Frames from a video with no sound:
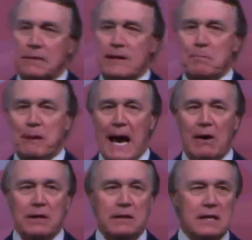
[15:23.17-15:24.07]
they
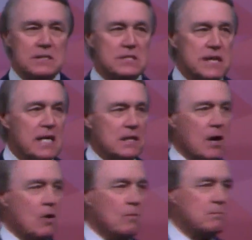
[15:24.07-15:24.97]
pouted and stayed
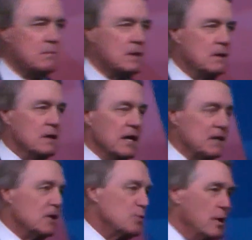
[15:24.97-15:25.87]
home.
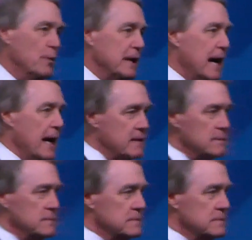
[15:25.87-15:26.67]
And look what we got.